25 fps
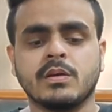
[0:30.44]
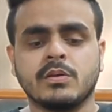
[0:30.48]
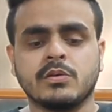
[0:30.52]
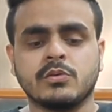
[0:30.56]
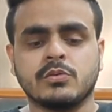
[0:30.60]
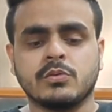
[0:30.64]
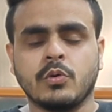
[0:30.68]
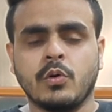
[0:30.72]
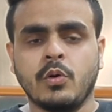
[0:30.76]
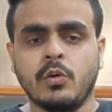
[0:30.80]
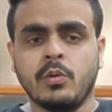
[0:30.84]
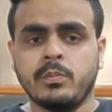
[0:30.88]

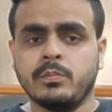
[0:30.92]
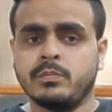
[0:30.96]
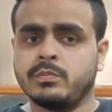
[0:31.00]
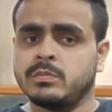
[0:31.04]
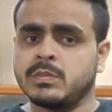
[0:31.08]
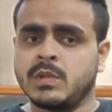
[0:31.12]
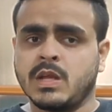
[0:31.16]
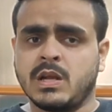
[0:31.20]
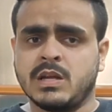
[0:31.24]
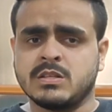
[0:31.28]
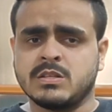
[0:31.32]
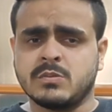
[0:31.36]

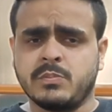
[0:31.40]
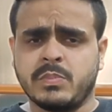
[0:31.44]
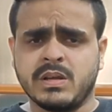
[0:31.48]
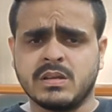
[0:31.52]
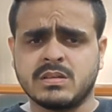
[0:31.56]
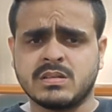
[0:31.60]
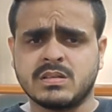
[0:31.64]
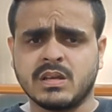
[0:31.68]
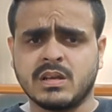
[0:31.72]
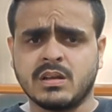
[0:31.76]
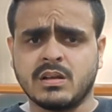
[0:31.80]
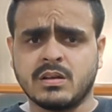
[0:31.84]
So it's
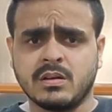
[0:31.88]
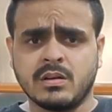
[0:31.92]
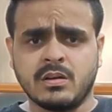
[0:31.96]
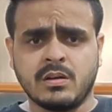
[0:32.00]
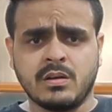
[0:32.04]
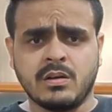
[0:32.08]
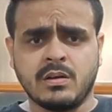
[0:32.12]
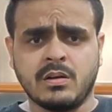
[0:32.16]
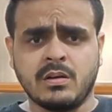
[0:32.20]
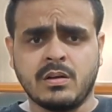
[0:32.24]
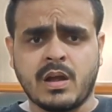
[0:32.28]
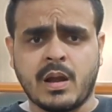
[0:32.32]
basic
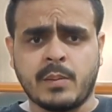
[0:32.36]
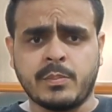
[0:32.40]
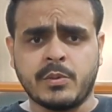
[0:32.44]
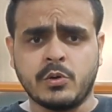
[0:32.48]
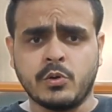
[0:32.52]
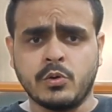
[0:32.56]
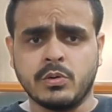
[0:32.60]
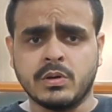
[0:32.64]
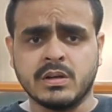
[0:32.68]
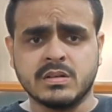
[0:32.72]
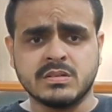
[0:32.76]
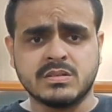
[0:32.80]

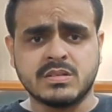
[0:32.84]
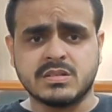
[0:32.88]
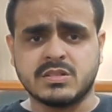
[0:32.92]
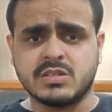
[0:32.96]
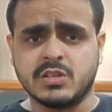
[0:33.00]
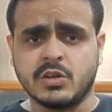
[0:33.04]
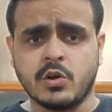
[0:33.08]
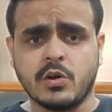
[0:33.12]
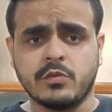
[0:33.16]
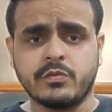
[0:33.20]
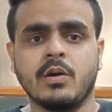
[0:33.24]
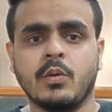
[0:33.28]
aptitude
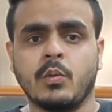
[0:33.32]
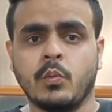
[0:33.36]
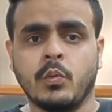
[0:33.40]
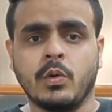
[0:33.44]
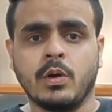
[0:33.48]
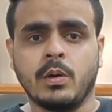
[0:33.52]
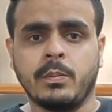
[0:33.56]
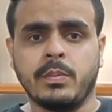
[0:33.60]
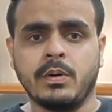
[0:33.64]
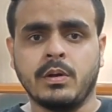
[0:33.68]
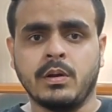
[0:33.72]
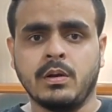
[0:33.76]
consisting of
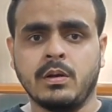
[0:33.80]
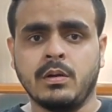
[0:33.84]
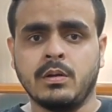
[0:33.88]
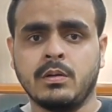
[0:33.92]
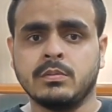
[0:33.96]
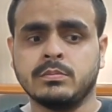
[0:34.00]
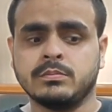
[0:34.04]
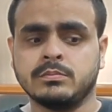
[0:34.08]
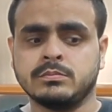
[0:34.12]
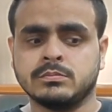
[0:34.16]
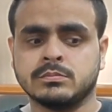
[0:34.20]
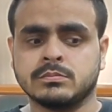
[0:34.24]
verbal,
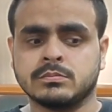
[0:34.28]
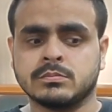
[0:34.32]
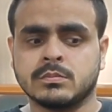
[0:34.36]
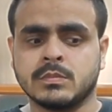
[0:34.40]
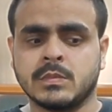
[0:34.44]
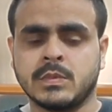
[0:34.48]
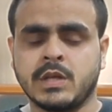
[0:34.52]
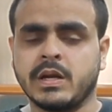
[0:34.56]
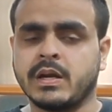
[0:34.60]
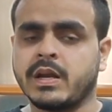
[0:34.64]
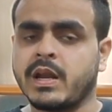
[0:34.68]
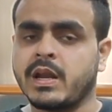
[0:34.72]

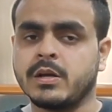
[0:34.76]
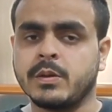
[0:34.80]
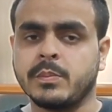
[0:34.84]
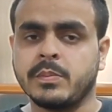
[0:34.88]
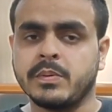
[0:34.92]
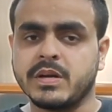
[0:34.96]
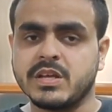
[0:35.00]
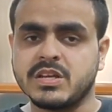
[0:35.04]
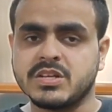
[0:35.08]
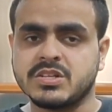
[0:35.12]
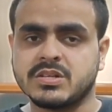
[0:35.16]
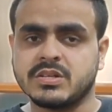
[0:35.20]
data
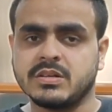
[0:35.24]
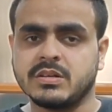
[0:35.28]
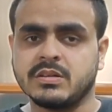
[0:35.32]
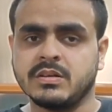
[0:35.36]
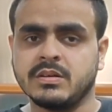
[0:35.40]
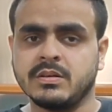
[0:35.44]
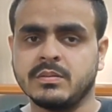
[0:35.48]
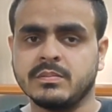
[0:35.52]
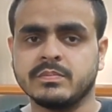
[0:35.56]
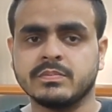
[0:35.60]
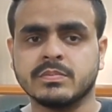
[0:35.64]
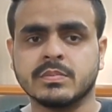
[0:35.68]

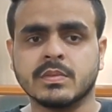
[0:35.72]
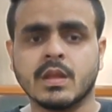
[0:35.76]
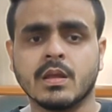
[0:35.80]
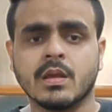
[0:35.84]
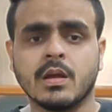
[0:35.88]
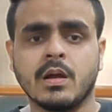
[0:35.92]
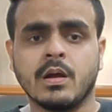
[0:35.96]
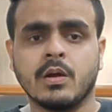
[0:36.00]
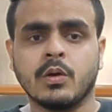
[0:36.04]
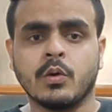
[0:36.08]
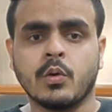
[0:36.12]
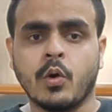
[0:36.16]
interpretation,
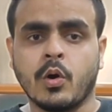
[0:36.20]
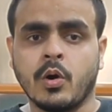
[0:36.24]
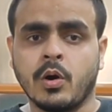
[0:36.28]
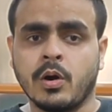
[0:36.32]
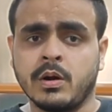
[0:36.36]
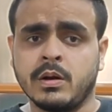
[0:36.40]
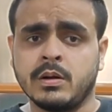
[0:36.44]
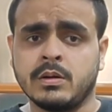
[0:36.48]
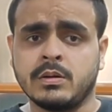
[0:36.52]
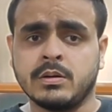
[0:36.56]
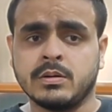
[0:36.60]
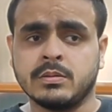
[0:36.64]

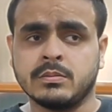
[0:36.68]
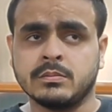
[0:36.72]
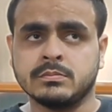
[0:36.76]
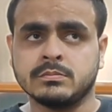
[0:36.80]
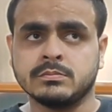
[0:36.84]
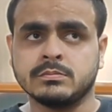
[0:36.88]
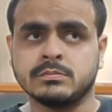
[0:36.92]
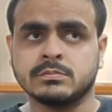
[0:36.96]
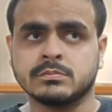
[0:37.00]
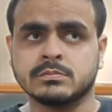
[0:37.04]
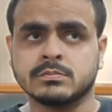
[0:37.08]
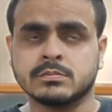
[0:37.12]
quant
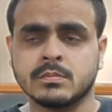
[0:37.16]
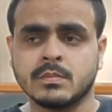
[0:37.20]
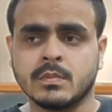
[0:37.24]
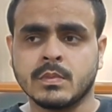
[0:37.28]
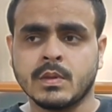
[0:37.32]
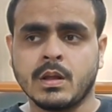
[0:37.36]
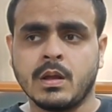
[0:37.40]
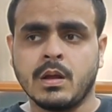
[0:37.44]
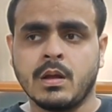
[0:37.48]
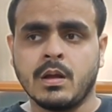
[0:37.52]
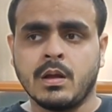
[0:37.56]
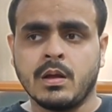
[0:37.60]

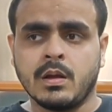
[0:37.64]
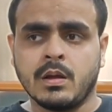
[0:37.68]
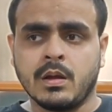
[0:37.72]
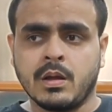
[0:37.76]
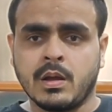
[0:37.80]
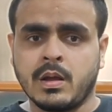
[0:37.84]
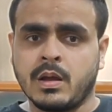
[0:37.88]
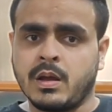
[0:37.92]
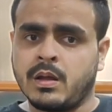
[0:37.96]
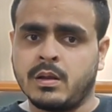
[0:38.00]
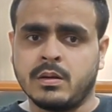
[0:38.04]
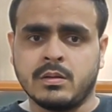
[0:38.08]

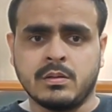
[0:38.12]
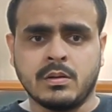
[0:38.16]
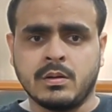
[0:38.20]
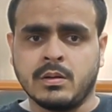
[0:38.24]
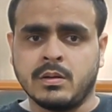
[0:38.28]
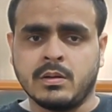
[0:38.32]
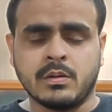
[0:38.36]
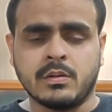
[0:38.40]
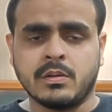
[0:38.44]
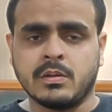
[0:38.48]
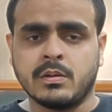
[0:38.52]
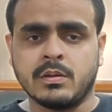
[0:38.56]

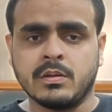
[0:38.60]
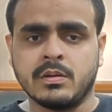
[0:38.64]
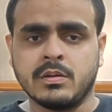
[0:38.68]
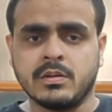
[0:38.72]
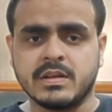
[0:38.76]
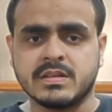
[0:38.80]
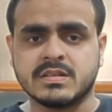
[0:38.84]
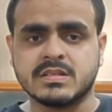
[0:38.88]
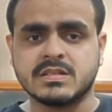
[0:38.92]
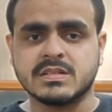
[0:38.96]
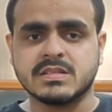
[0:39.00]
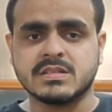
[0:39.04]
and
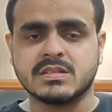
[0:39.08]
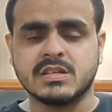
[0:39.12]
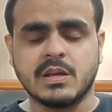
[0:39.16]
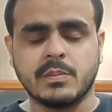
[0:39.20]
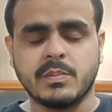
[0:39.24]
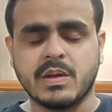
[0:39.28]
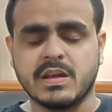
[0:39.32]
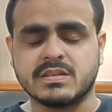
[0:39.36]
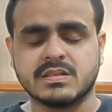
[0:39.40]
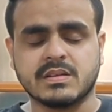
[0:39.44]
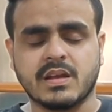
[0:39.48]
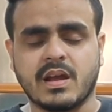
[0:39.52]
rest is
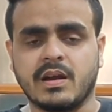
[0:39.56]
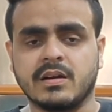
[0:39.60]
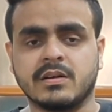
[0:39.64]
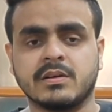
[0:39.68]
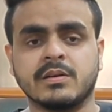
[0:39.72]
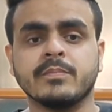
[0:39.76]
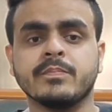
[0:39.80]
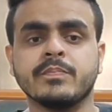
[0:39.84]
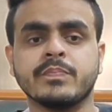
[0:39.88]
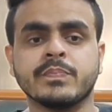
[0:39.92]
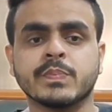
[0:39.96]
same as CAT.